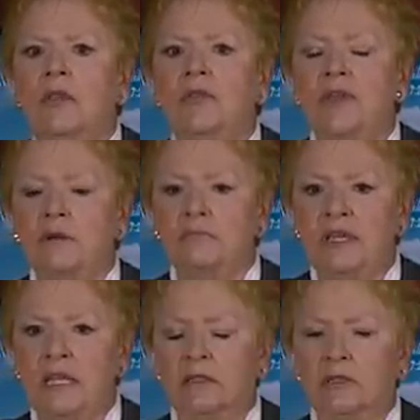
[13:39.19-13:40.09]
them
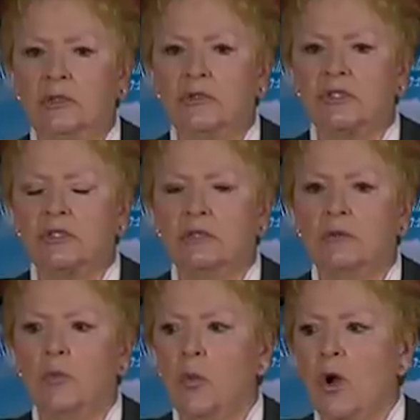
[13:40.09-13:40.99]
being loosed,
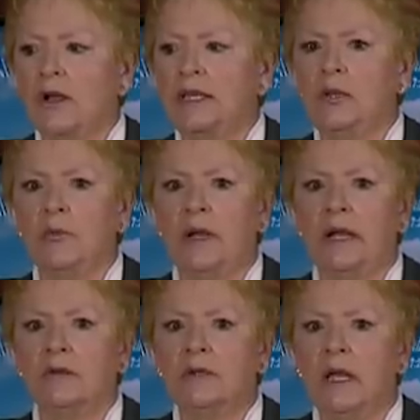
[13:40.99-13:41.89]
walking
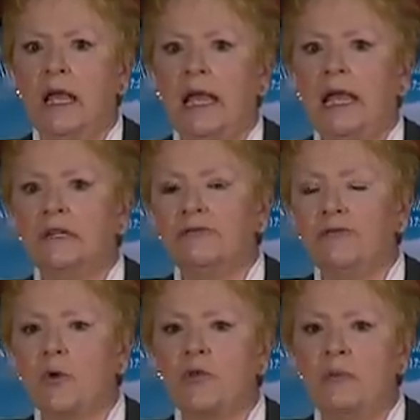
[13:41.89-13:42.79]
around, and a
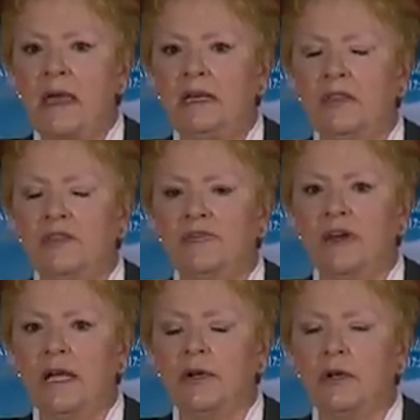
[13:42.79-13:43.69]
fourth man in the
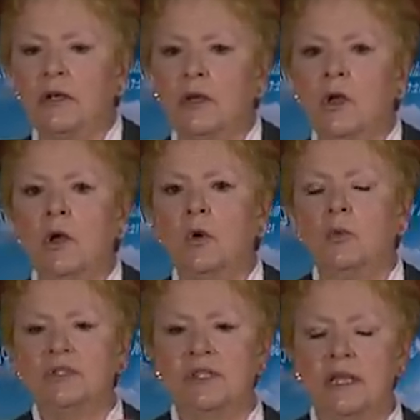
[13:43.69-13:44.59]
fire,
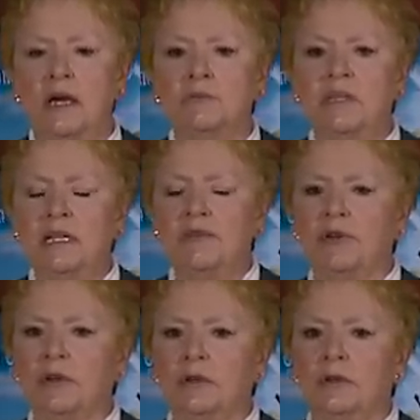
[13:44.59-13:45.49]
was the
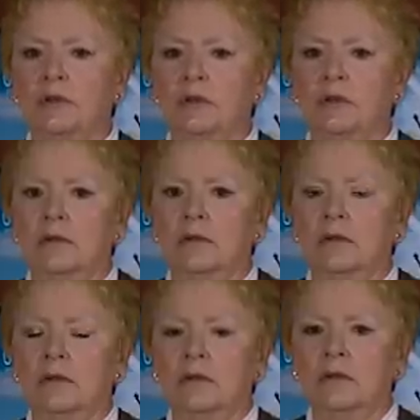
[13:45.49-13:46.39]
unbeliever,
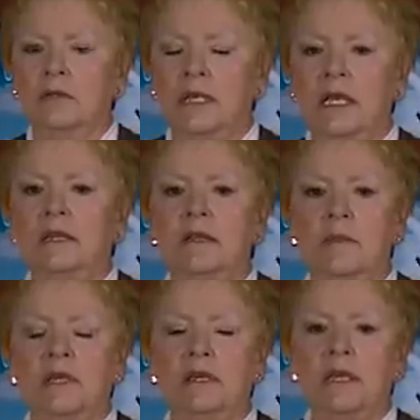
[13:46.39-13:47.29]
King
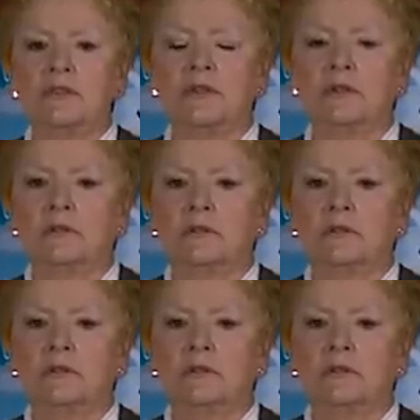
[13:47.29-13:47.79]
Nebuchadnezzar.